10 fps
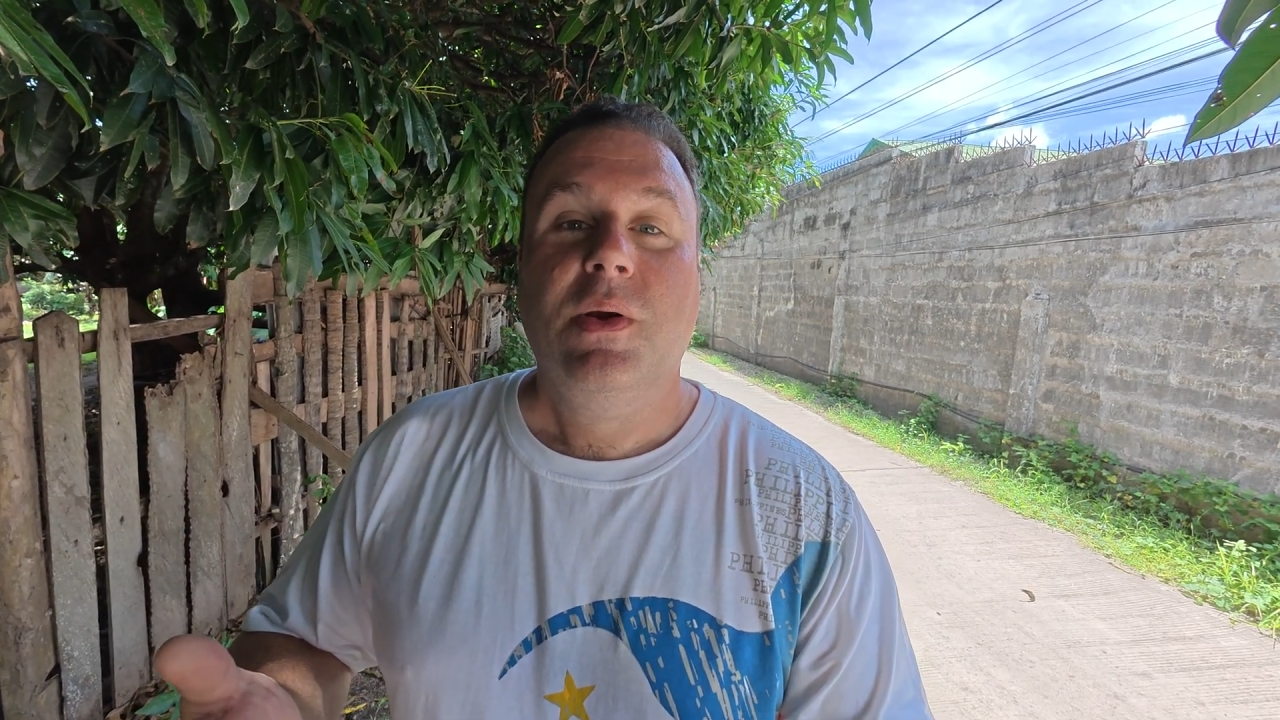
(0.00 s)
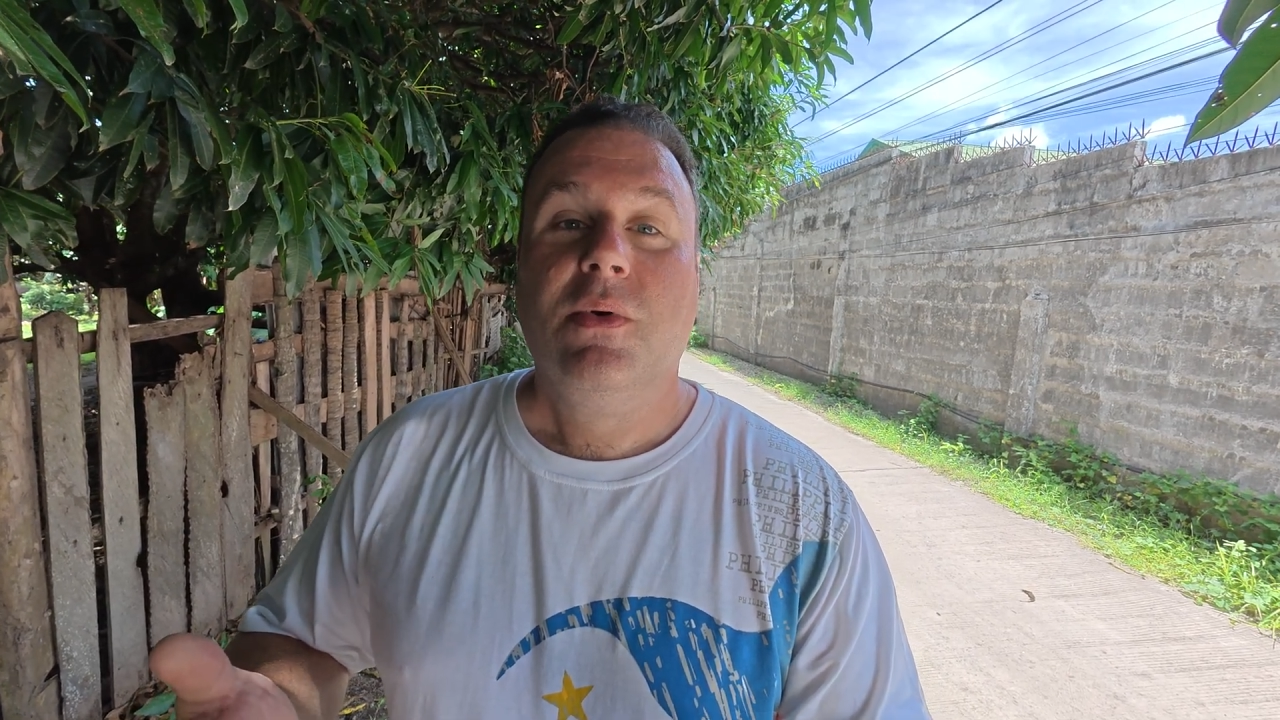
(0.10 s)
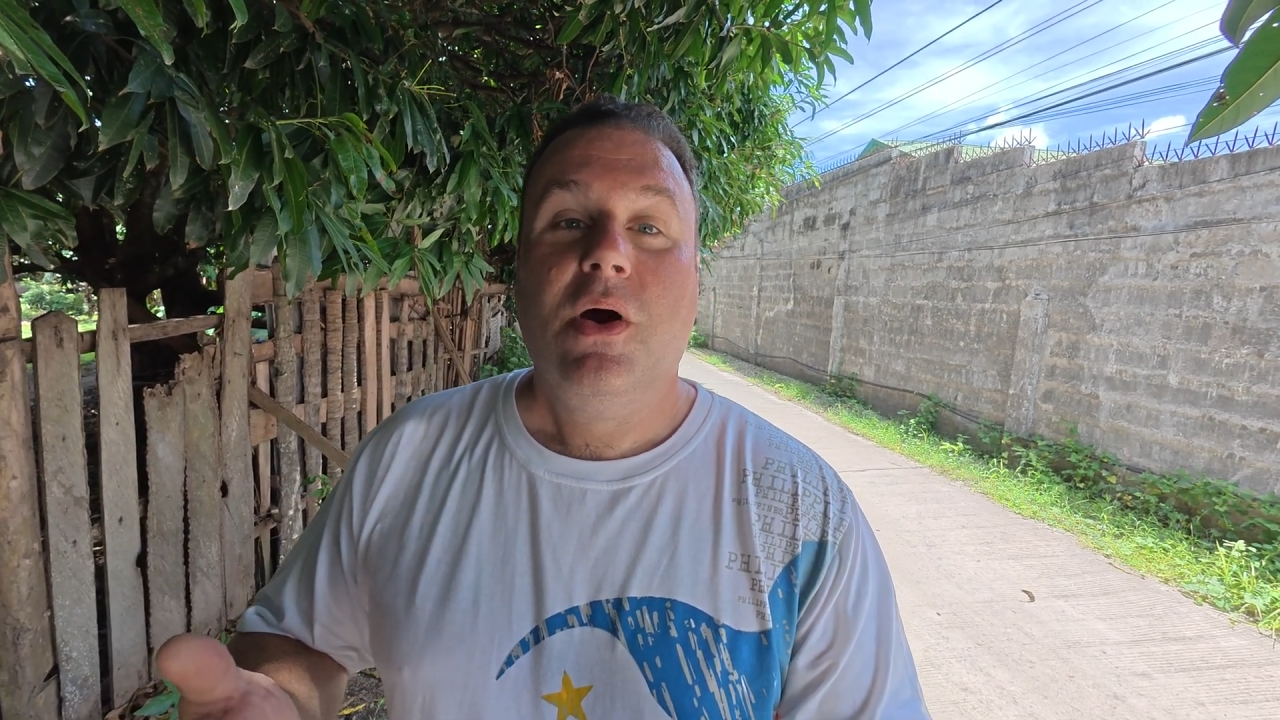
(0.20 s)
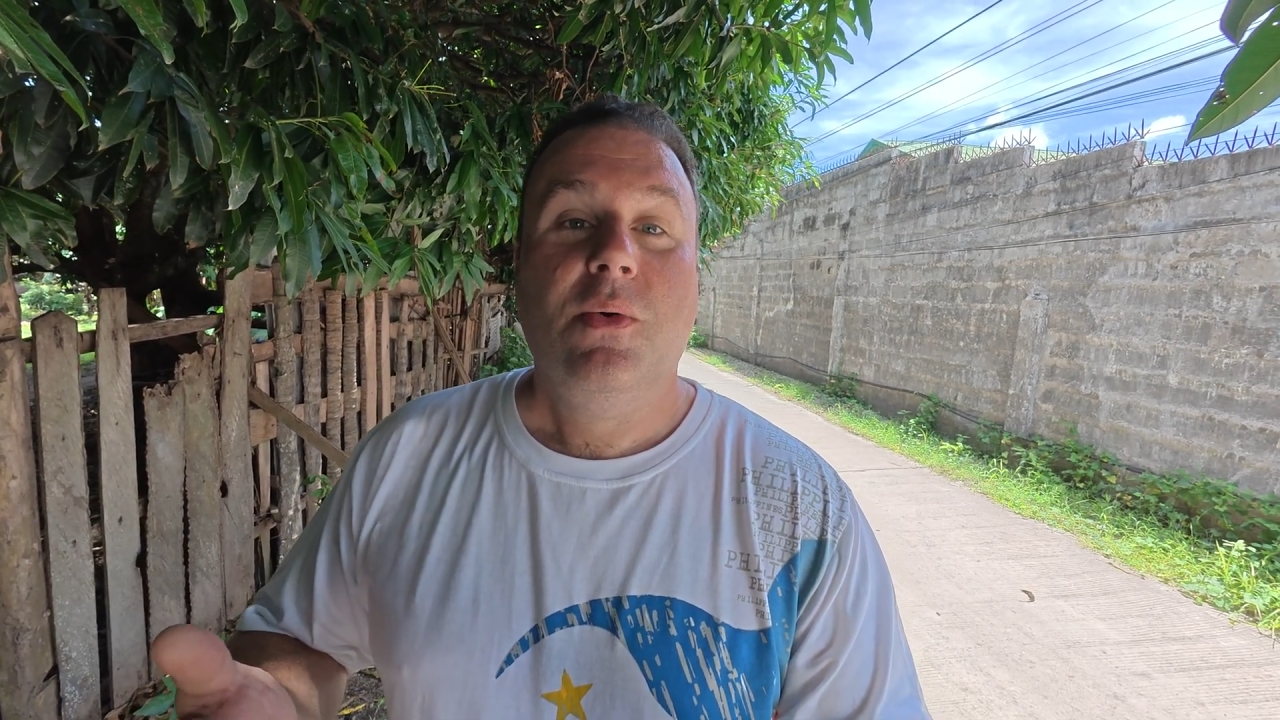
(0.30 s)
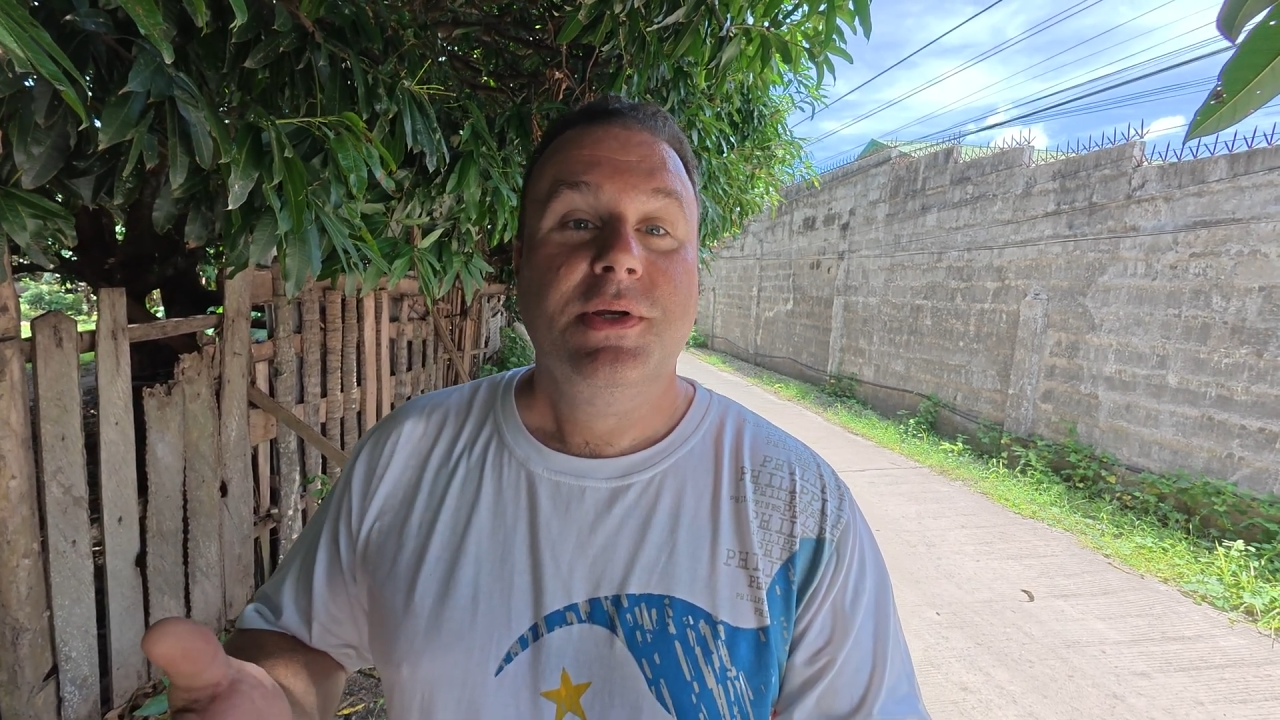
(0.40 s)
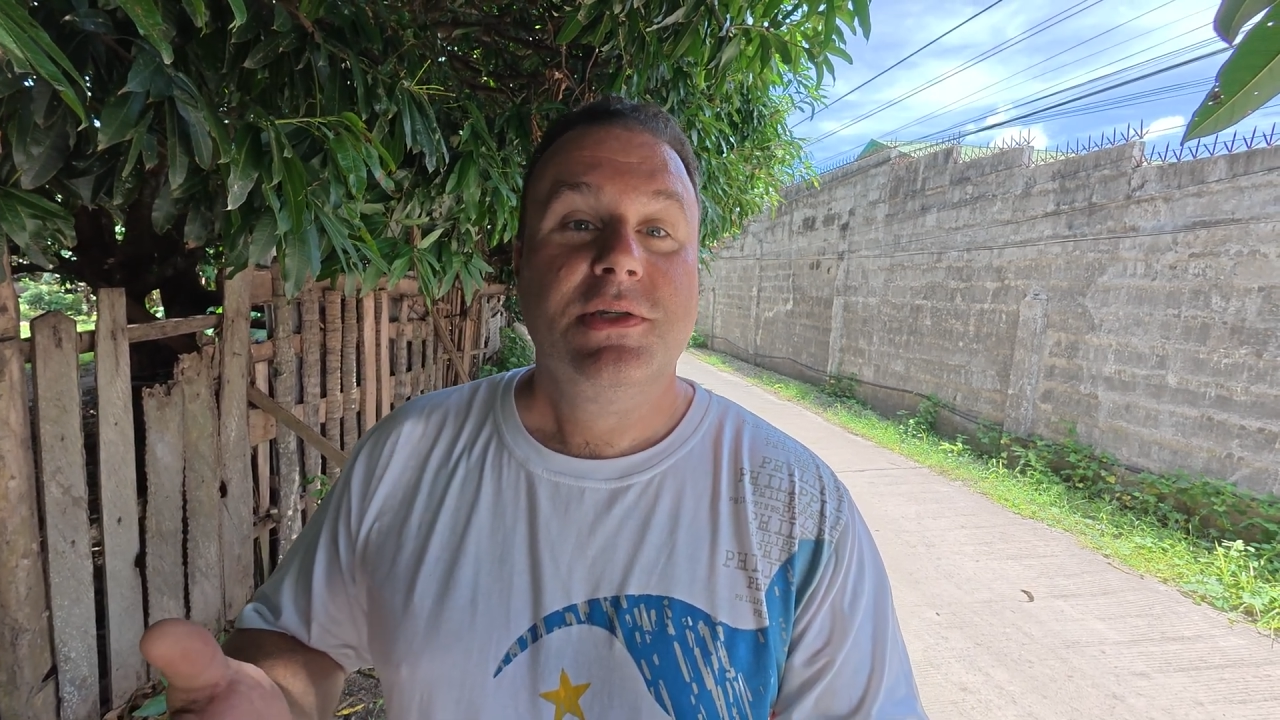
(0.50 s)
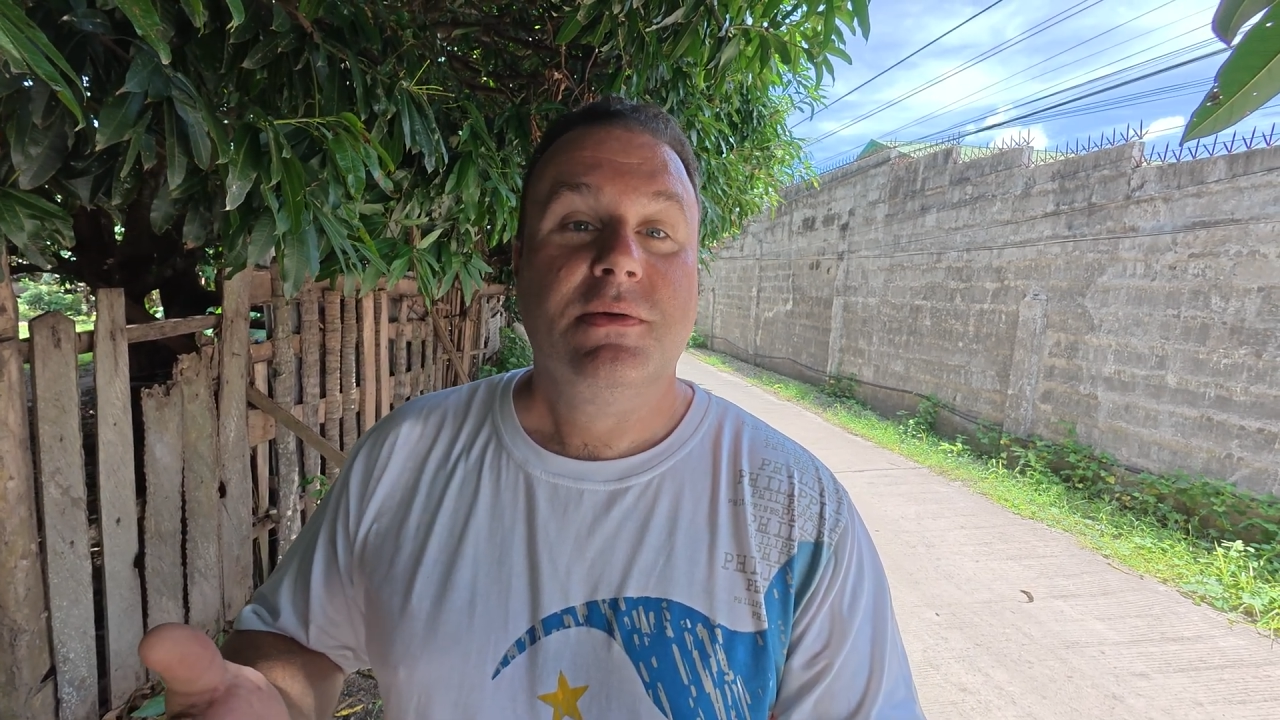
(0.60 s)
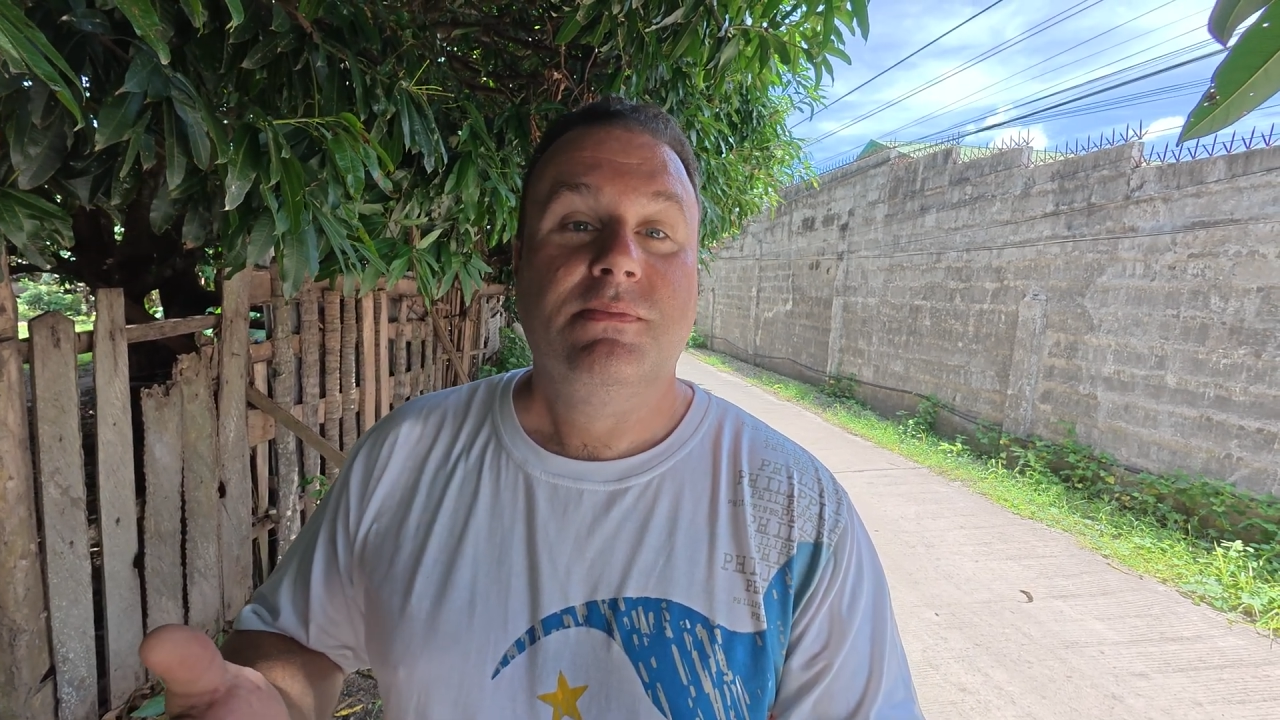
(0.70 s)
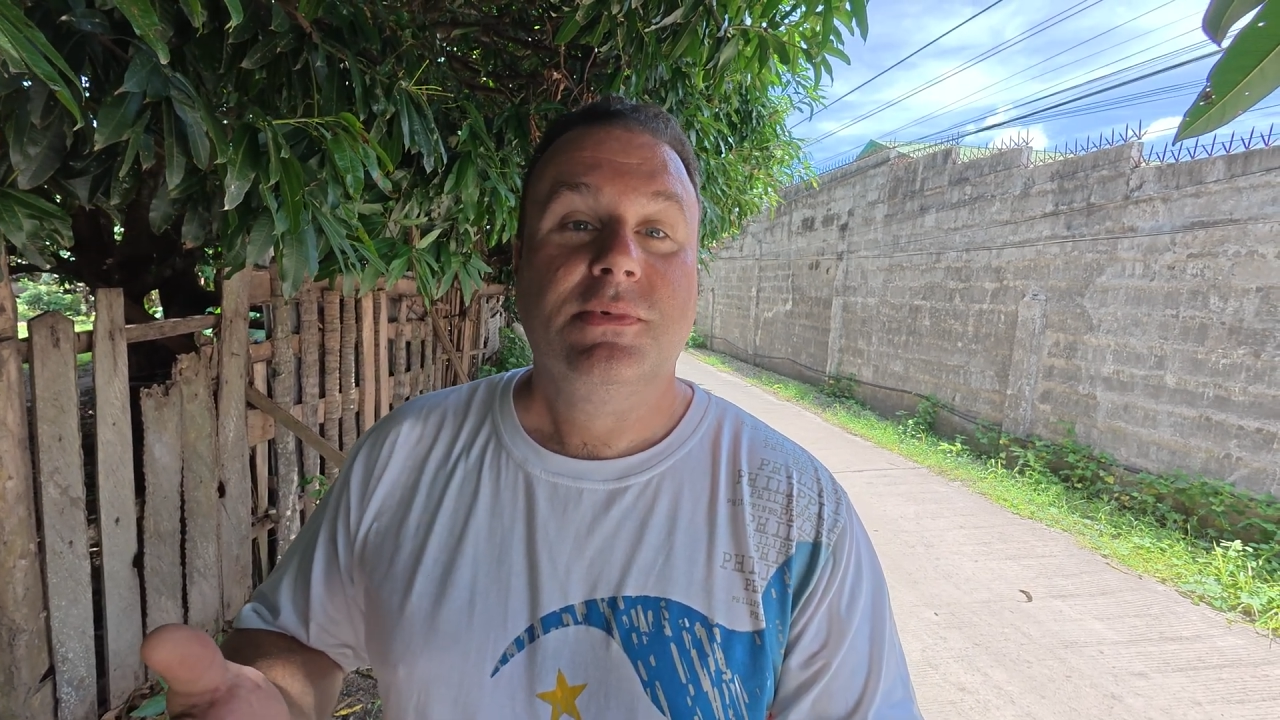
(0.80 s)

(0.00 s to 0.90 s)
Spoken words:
were always